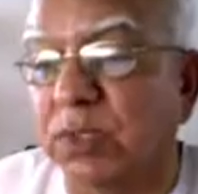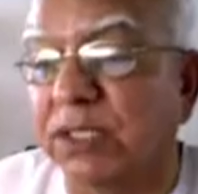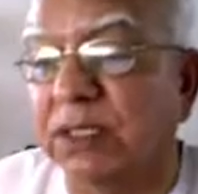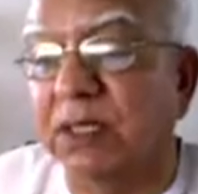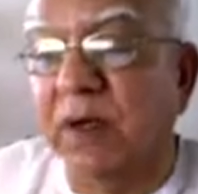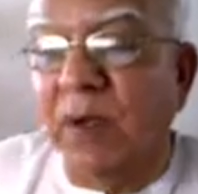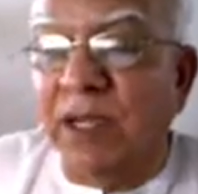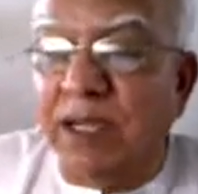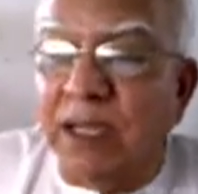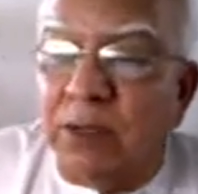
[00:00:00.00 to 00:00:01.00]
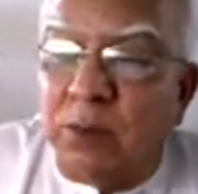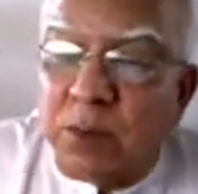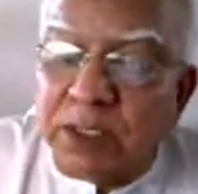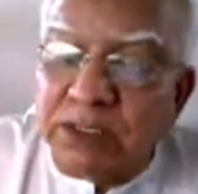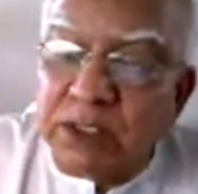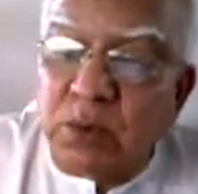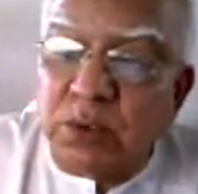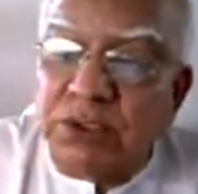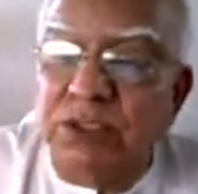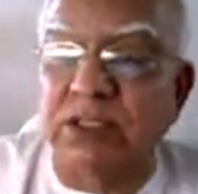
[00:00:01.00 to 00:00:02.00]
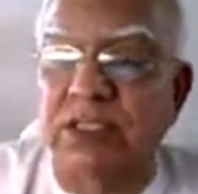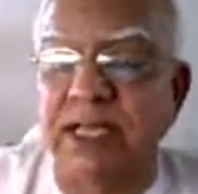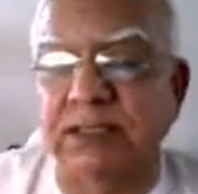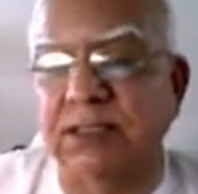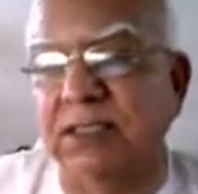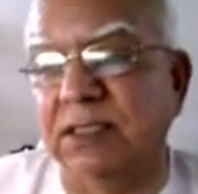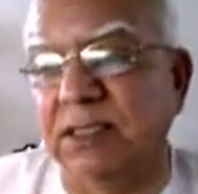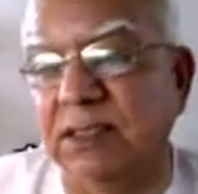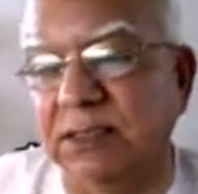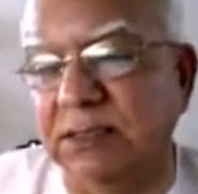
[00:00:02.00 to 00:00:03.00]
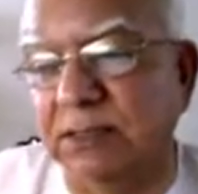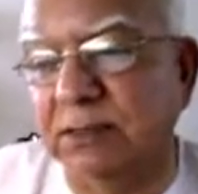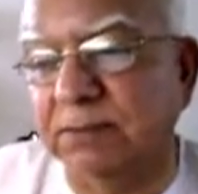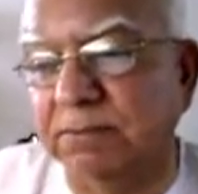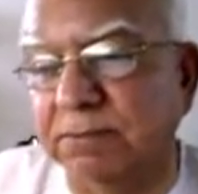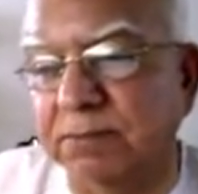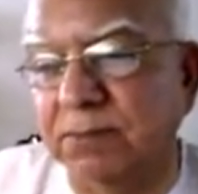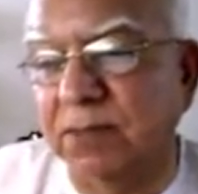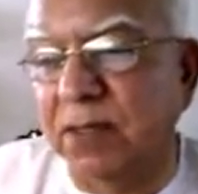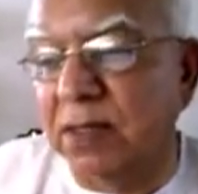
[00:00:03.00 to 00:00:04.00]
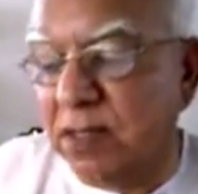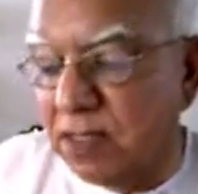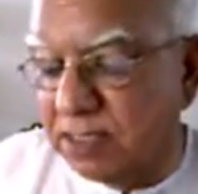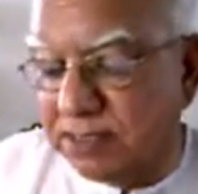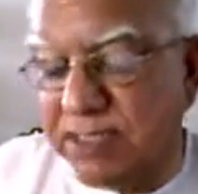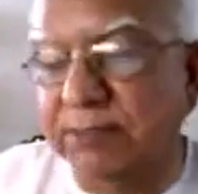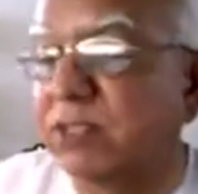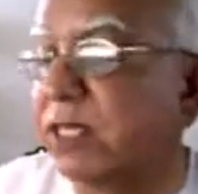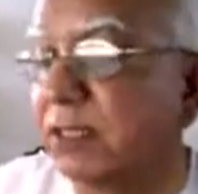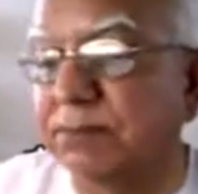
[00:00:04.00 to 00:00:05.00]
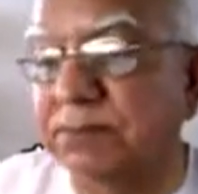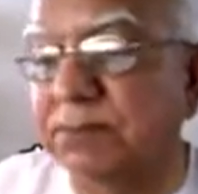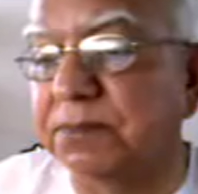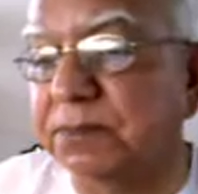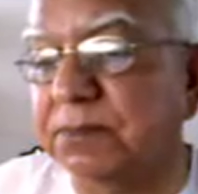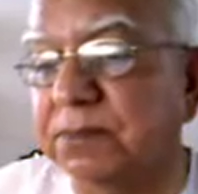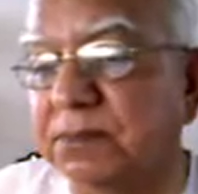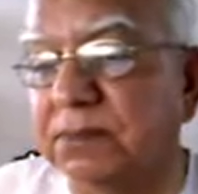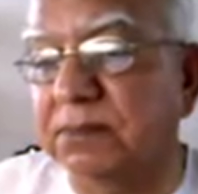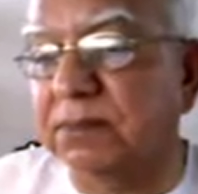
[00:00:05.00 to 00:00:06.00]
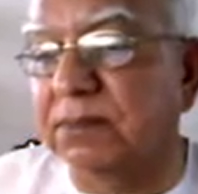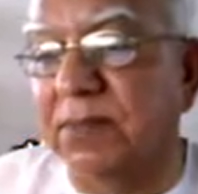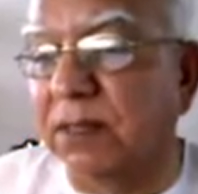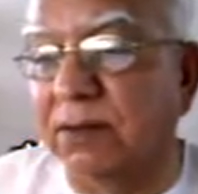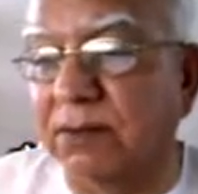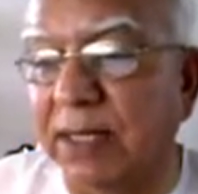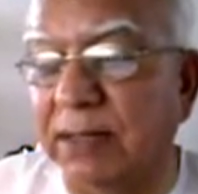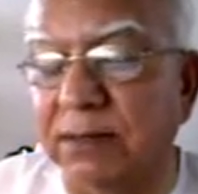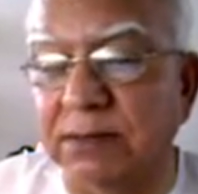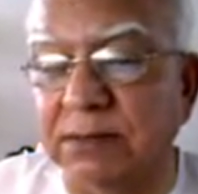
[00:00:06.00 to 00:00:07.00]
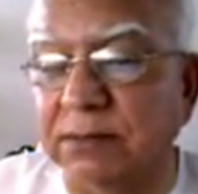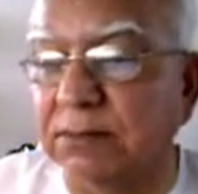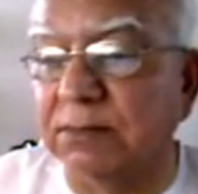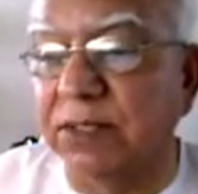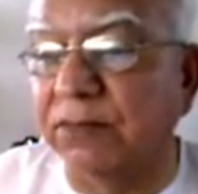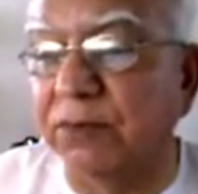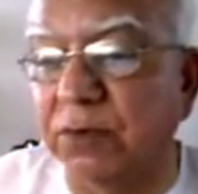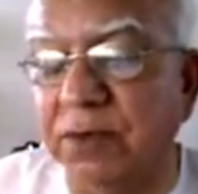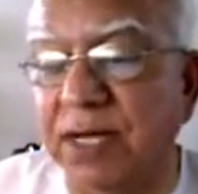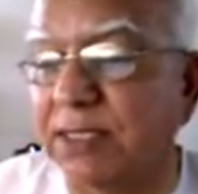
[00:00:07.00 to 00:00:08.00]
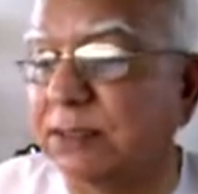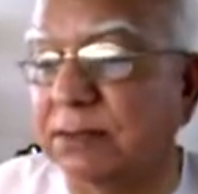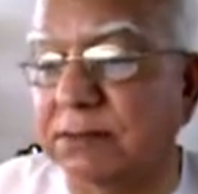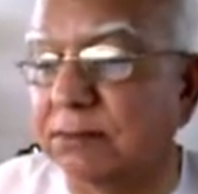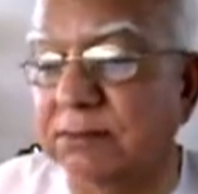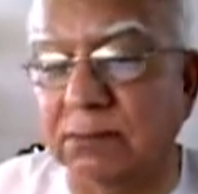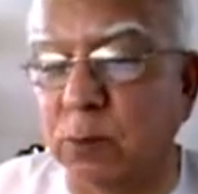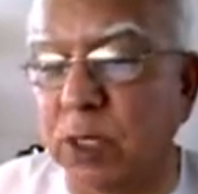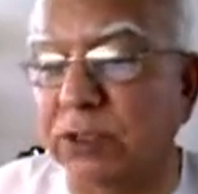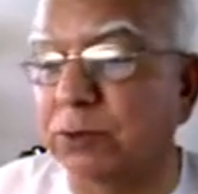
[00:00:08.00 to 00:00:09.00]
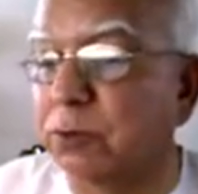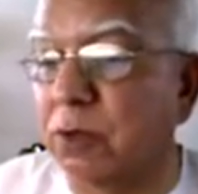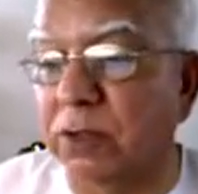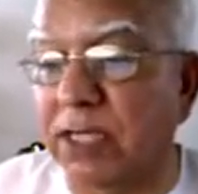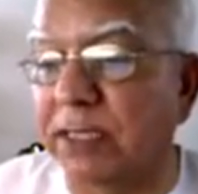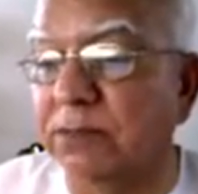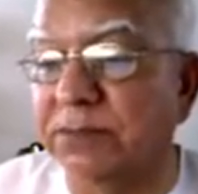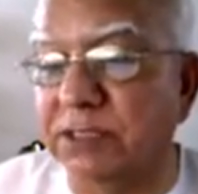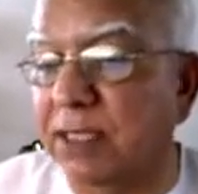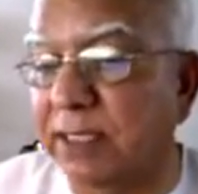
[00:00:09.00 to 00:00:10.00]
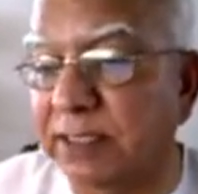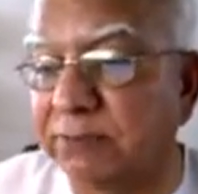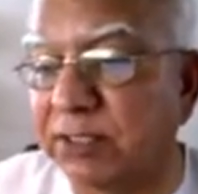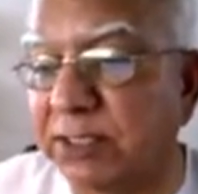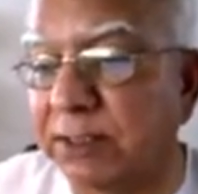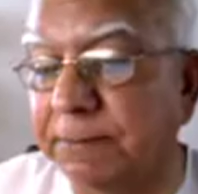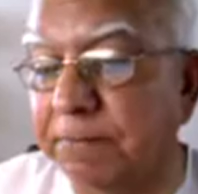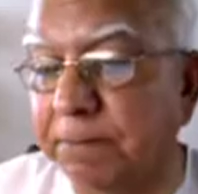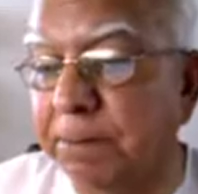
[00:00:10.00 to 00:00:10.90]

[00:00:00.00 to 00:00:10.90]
quoting and what is the original text in the Hadith. Same time, well, if you guys want to contact me, I am there.